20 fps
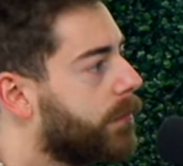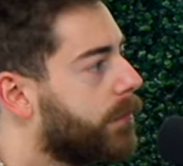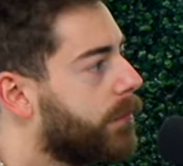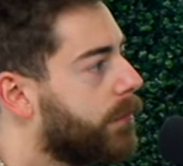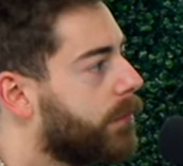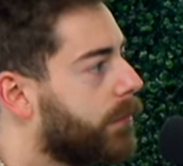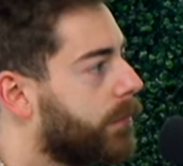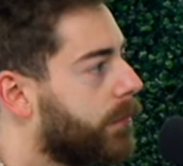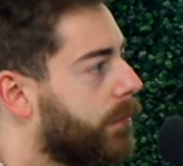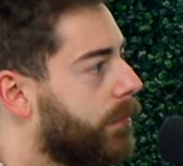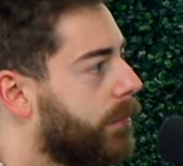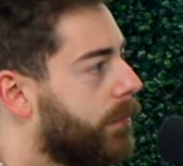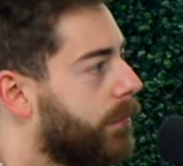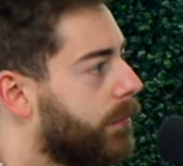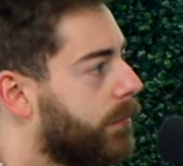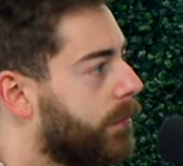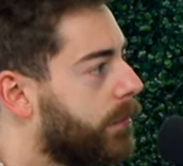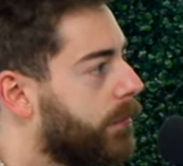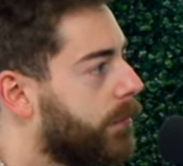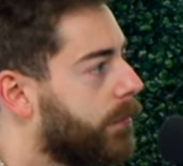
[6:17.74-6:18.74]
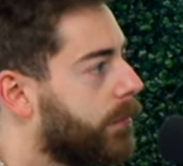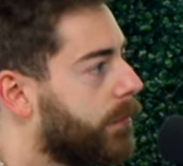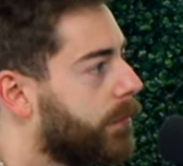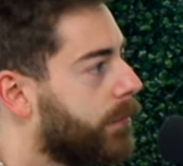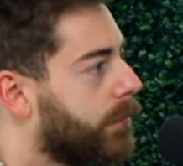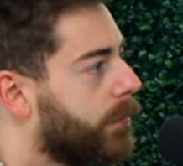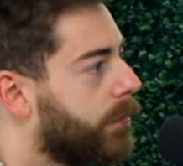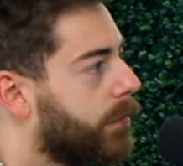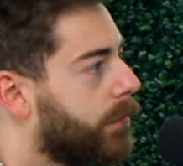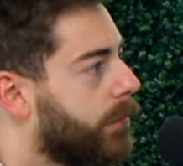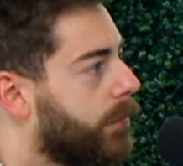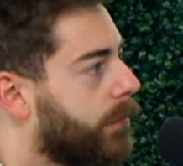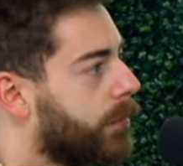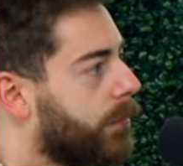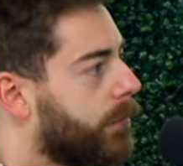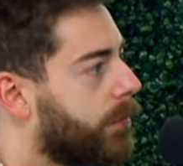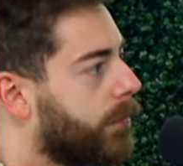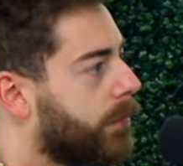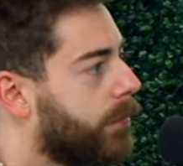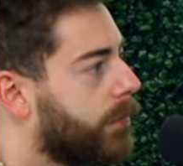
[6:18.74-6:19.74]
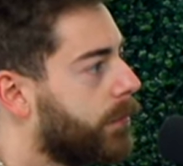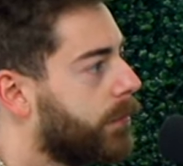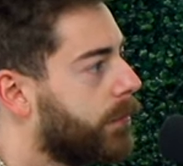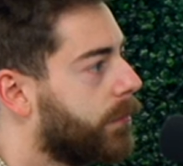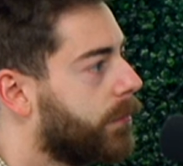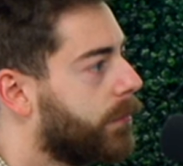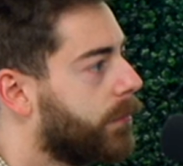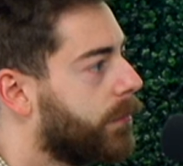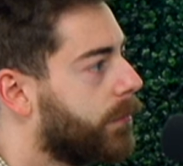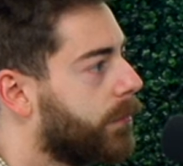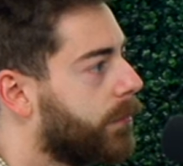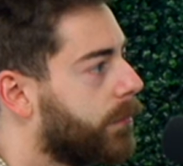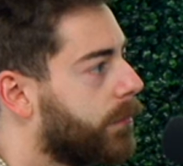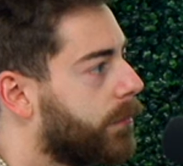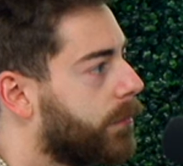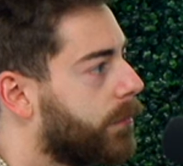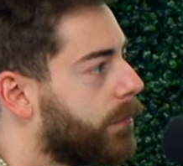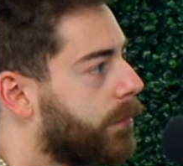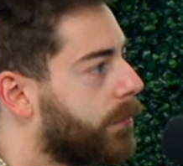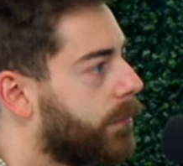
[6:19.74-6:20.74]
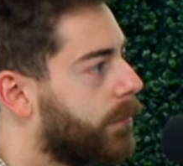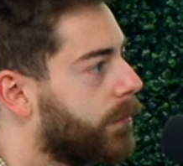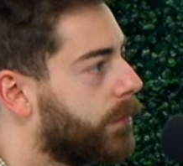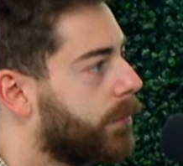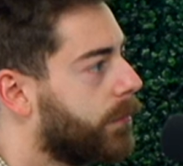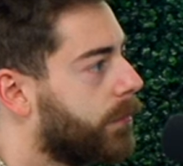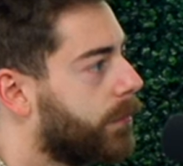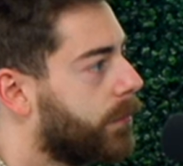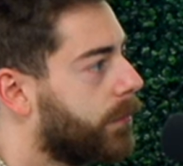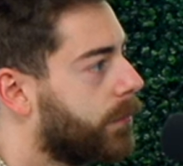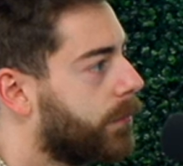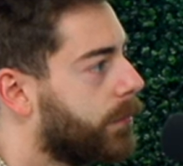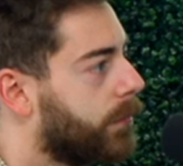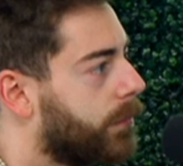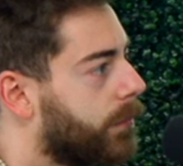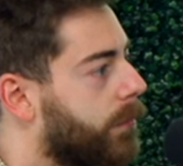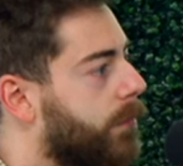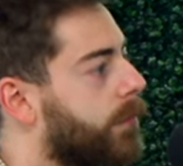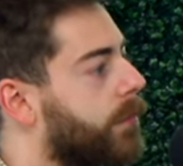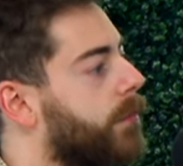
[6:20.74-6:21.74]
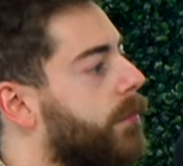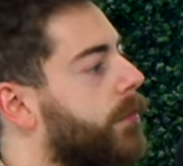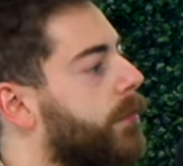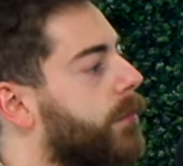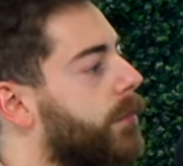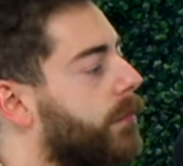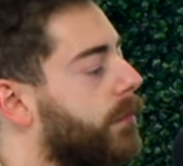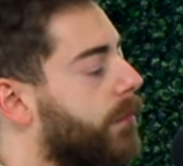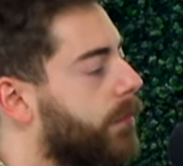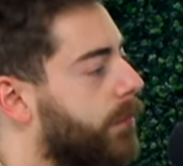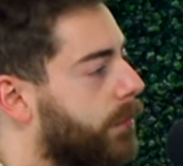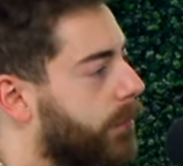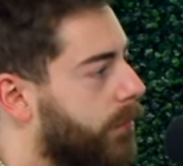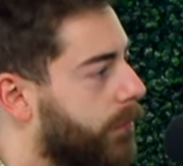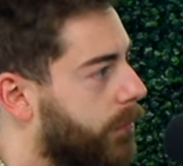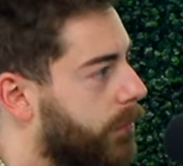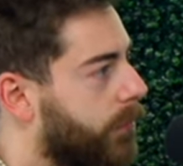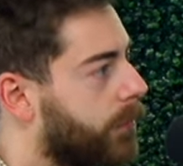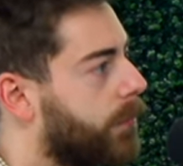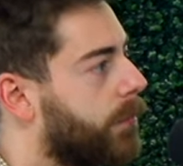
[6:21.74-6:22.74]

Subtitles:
This person isn't speaking.